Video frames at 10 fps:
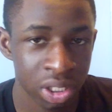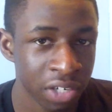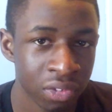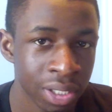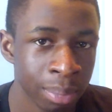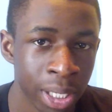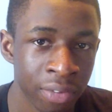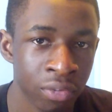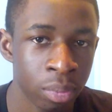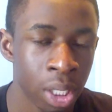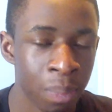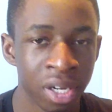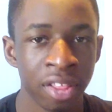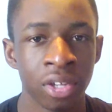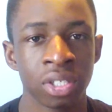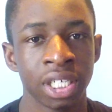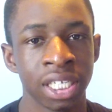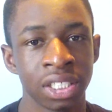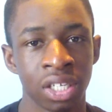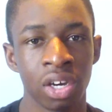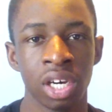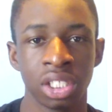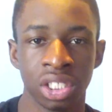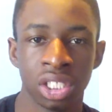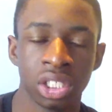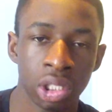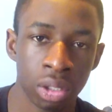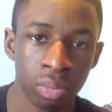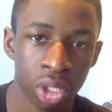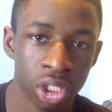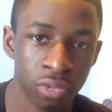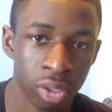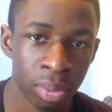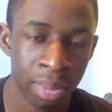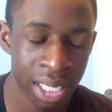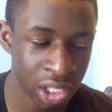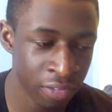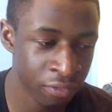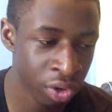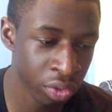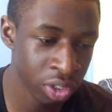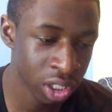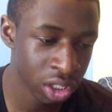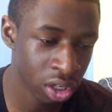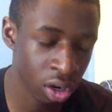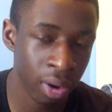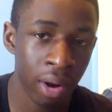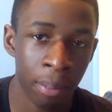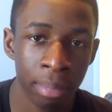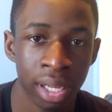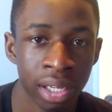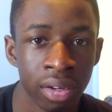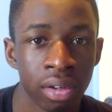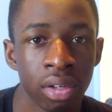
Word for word: definitely playing football. I'm one of those guys that can't sit still and watch a football match. I feel the need to go out and play it.